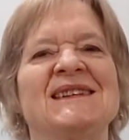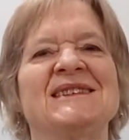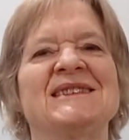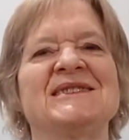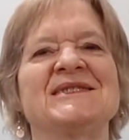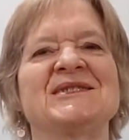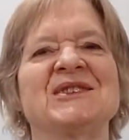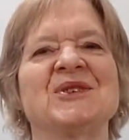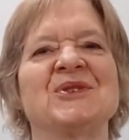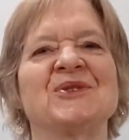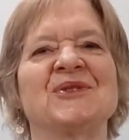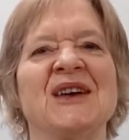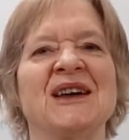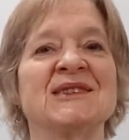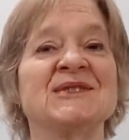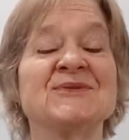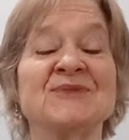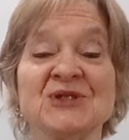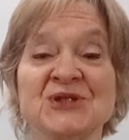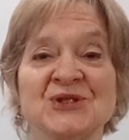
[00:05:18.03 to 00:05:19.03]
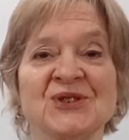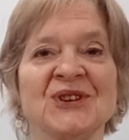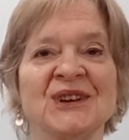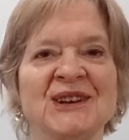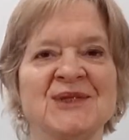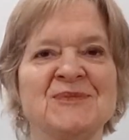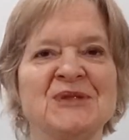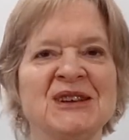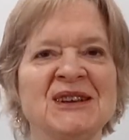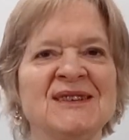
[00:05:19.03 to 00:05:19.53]
So thanks for
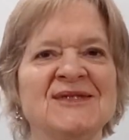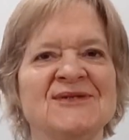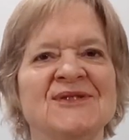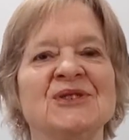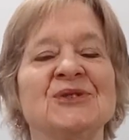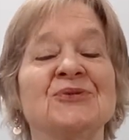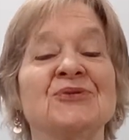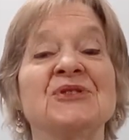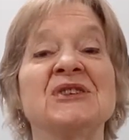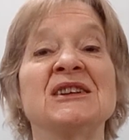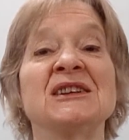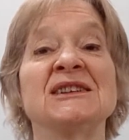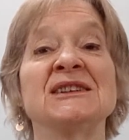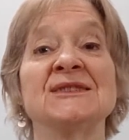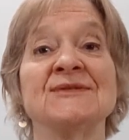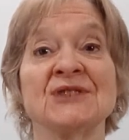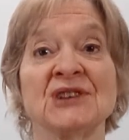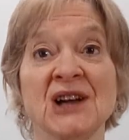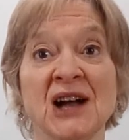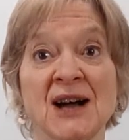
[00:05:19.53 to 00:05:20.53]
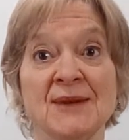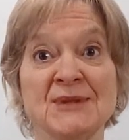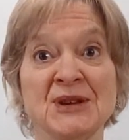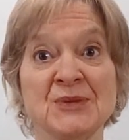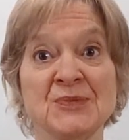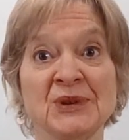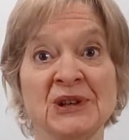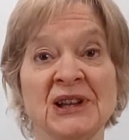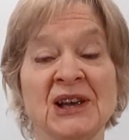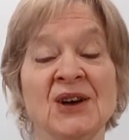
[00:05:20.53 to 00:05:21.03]
joining me. Feel free to leave a comment
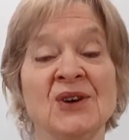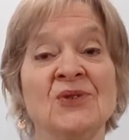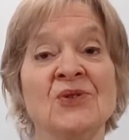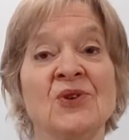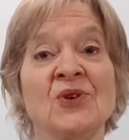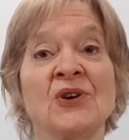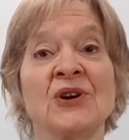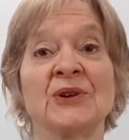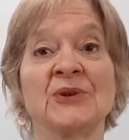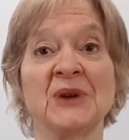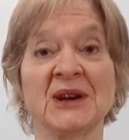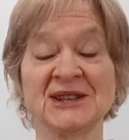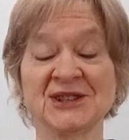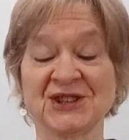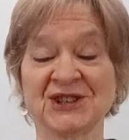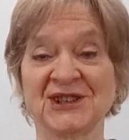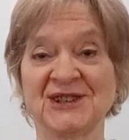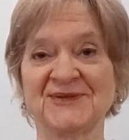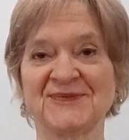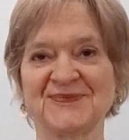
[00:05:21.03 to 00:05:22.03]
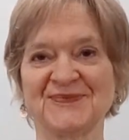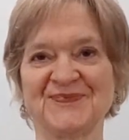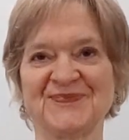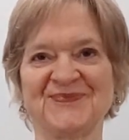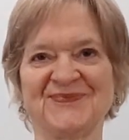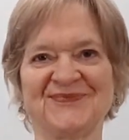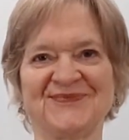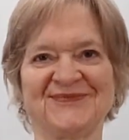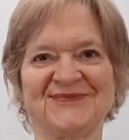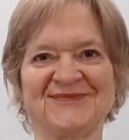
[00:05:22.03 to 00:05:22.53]
below or a question.
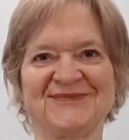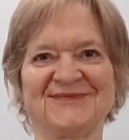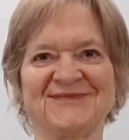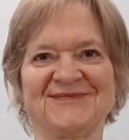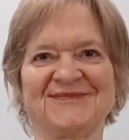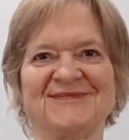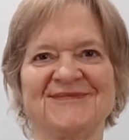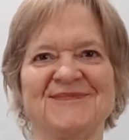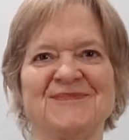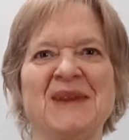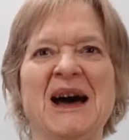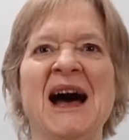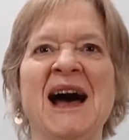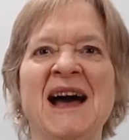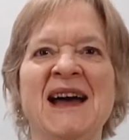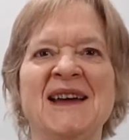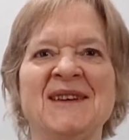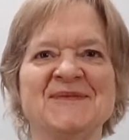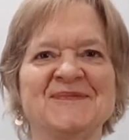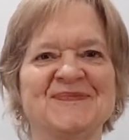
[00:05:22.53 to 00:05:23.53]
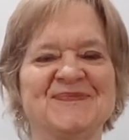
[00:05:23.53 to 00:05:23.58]
Bye.